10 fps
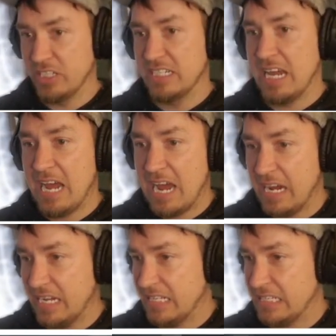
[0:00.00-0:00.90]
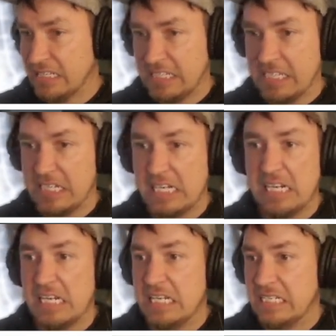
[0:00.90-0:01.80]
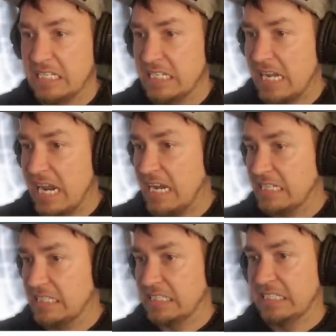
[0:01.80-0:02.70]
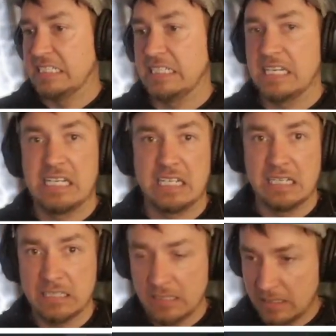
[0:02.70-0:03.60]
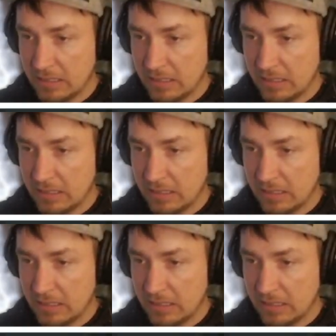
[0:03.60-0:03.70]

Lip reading: Just hack and kill and hack and kill.